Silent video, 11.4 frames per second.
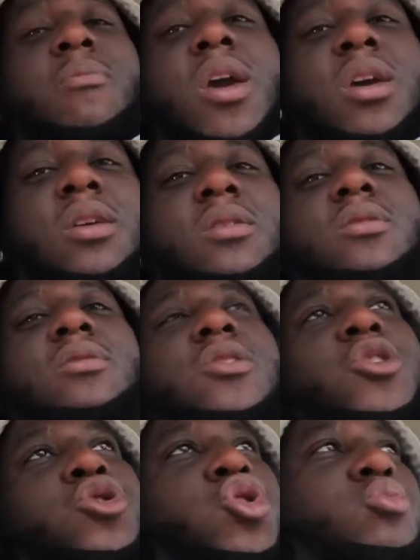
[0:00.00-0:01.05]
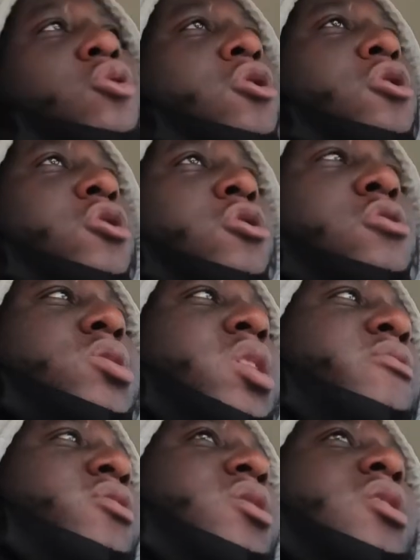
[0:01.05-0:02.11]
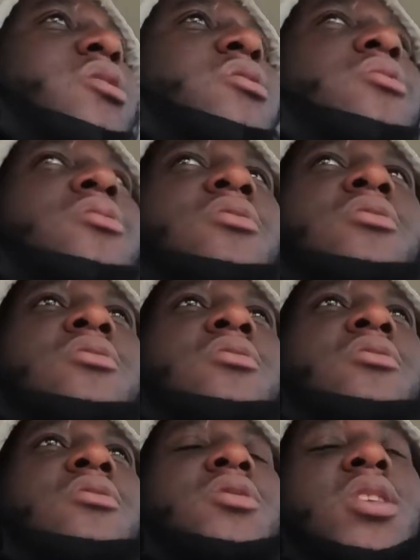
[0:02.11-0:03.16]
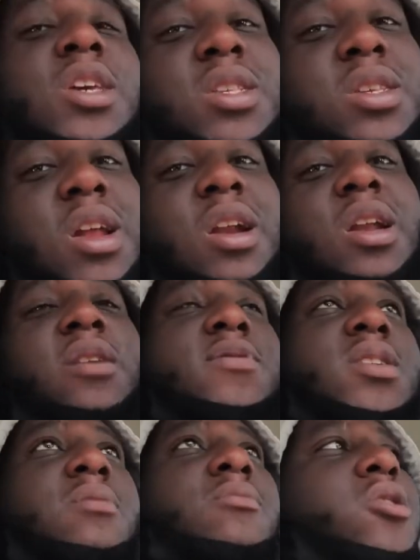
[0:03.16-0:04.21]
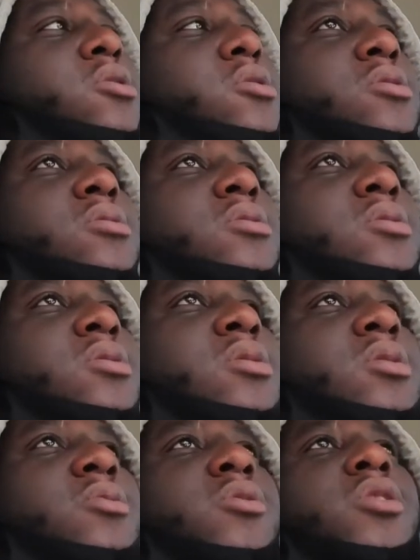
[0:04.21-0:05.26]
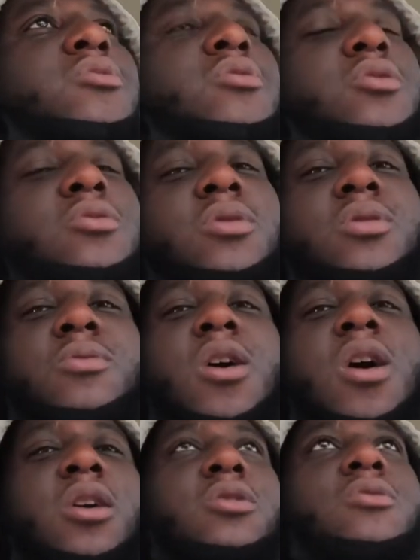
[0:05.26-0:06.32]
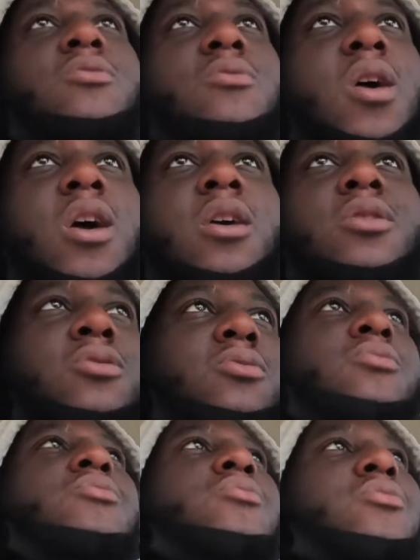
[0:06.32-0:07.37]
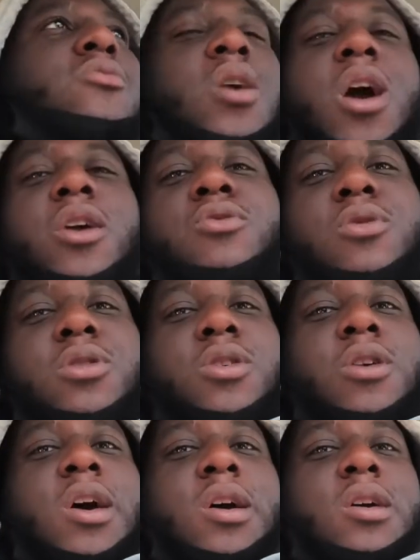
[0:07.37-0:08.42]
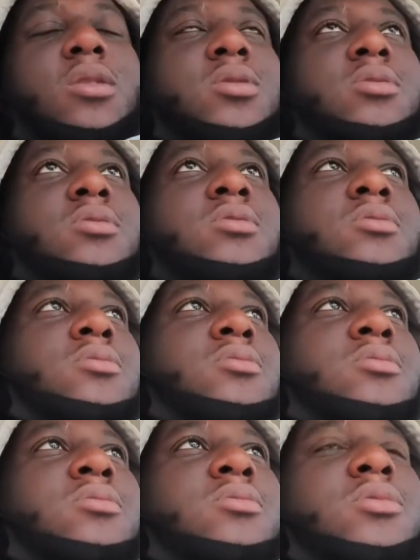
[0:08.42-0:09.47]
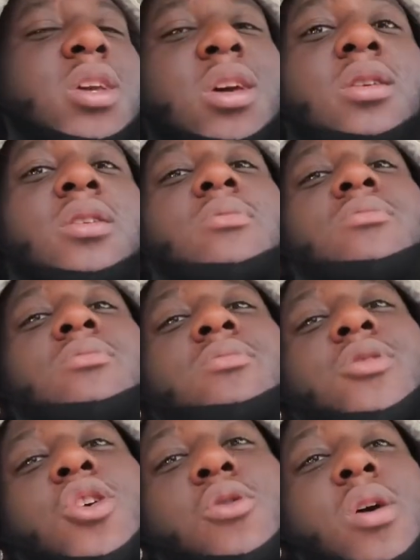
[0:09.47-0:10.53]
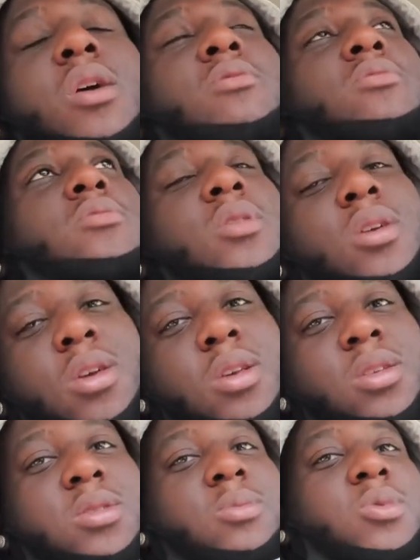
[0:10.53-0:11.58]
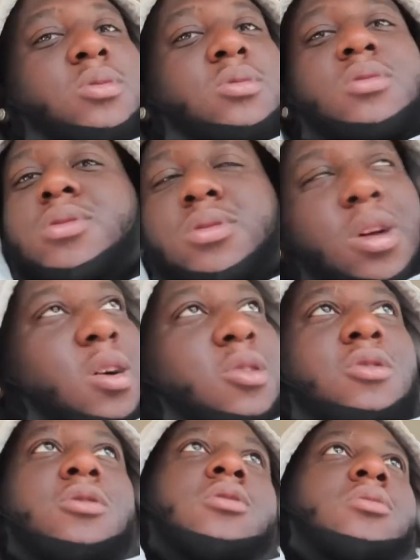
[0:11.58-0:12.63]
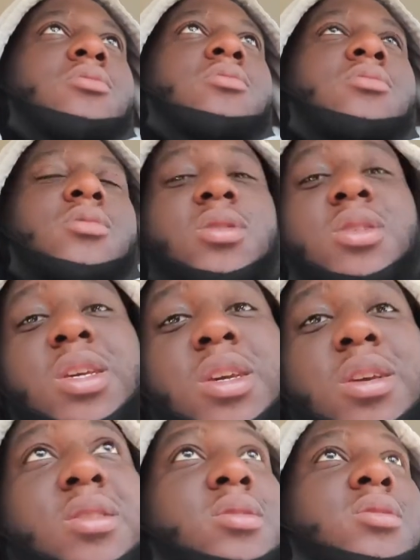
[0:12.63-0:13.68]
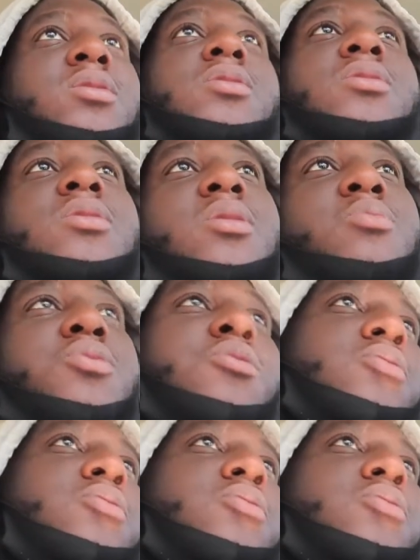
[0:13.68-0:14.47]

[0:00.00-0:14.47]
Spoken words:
making your small goals every day to get to that lifetime goal, What are you doing? Why are you on your ass? Get up, go out, and get something. It's not hard. It's easy. It's simple.